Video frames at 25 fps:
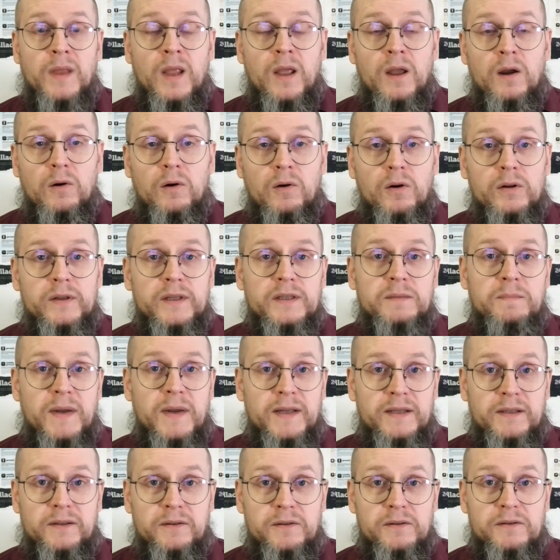All that
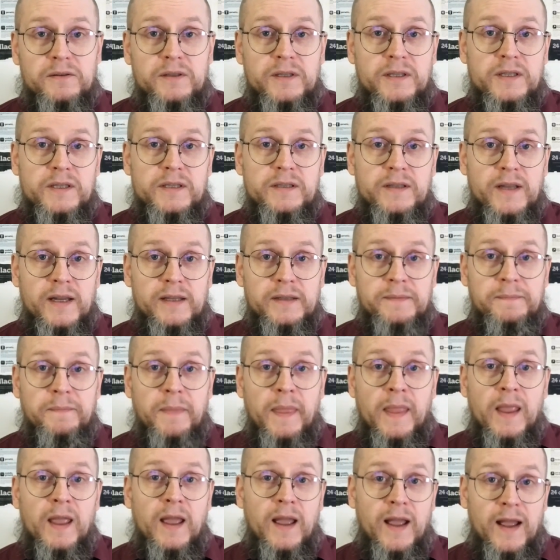matters is that
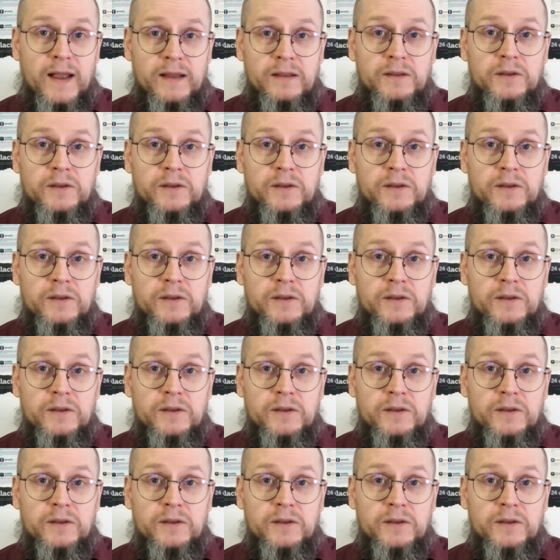at